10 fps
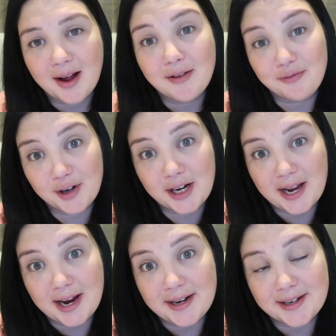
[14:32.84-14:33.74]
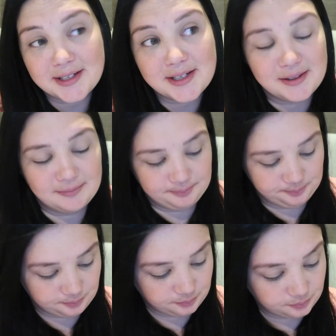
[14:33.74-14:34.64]
I freaking hate it.
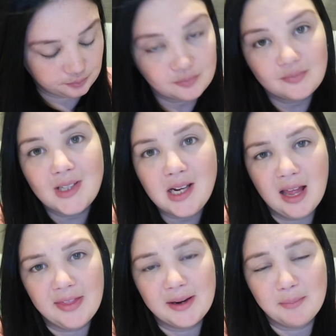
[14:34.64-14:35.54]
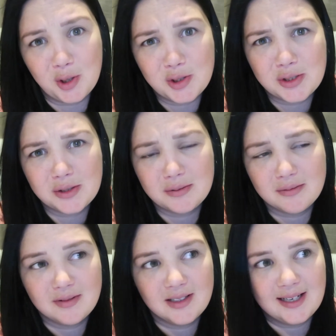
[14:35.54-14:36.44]
I think most,
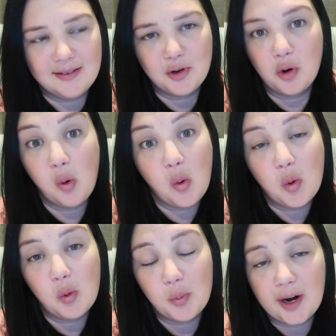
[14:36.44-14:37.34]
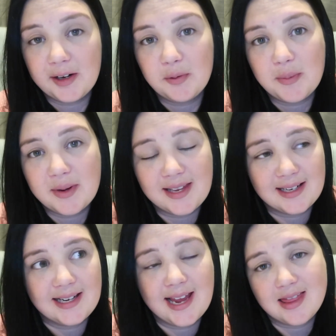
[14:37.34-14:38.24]
if not all, pregnant women
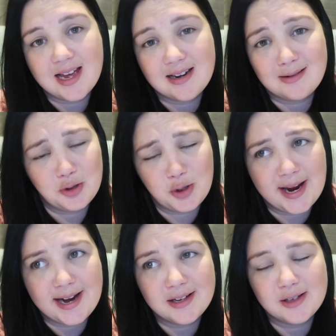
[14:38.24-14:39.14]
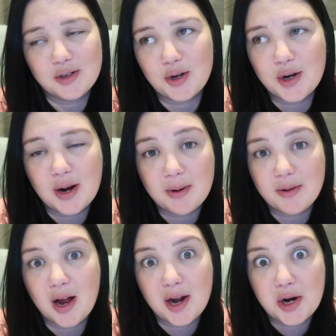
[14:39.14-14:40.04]
that get that do hate it. So I'm not.
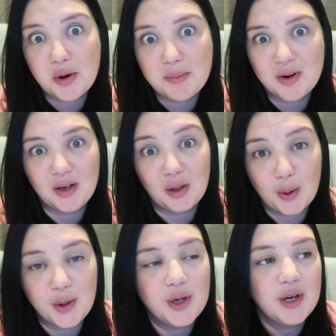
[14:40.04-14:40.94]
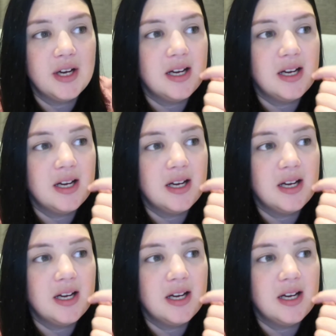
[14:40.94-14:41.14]
I know I'm not alone.